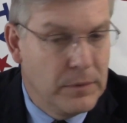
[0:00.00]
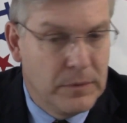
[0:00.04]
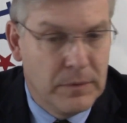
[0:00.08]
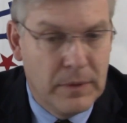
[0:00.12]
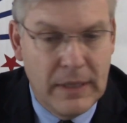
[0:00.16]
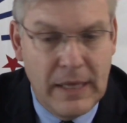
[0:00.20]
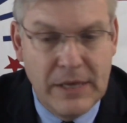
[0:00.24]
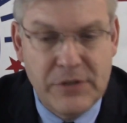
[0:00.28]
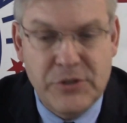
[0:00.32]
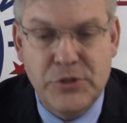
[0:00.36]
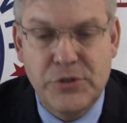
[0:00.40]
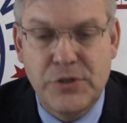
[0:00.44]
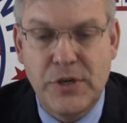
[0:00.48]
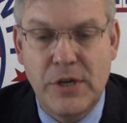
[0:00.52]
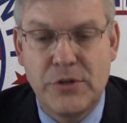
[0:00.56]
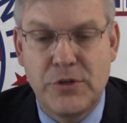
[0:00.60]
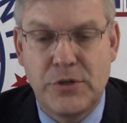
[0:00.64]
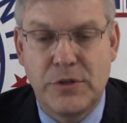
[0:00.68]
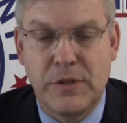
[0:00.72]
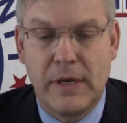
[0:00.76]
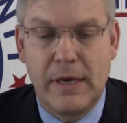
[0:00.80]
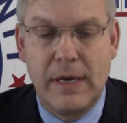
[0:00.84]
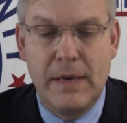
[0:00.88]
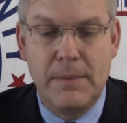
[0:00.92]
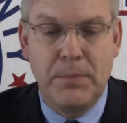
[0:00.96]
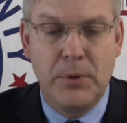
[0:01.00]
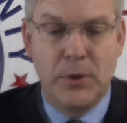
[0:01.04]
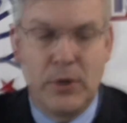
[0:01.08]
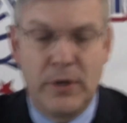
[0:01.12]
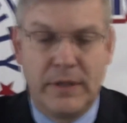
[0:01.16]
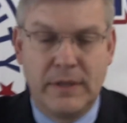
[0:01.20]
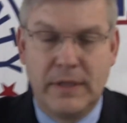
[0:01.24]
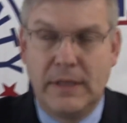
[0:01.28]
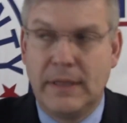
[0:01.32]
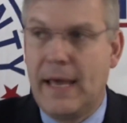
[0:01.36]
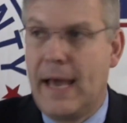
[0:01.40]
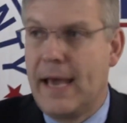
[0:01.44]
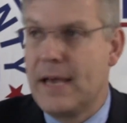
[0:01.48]
The legislation that he put
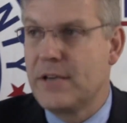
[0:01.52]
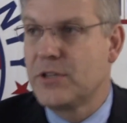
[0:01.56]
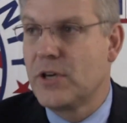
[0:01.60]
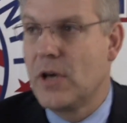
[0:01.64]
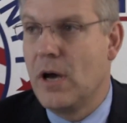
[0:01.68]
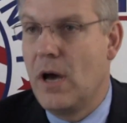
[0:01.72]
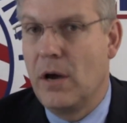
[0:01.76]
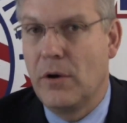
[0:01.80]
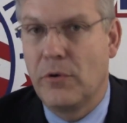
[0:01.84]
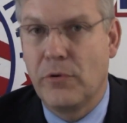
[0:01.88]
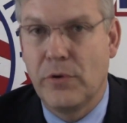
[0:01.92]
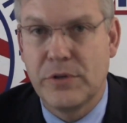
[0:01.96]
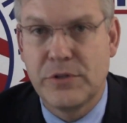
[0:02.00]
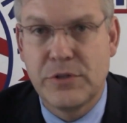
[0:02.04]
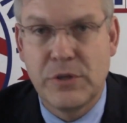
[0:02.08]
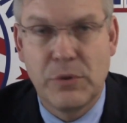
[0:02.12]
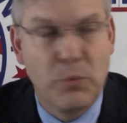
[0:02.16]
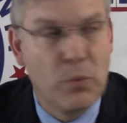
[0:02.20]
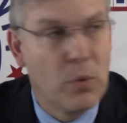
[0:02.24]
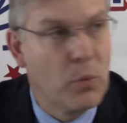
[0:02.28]
in the last Congress that